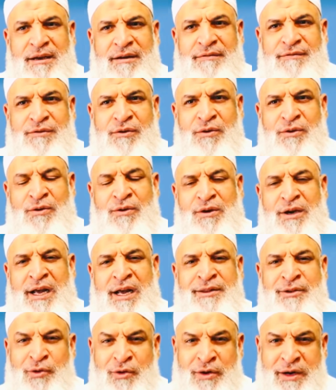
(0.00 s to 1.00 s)
for
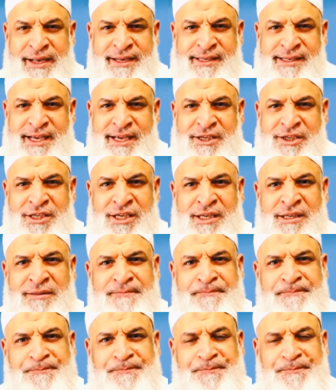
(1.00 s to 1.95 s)
an organization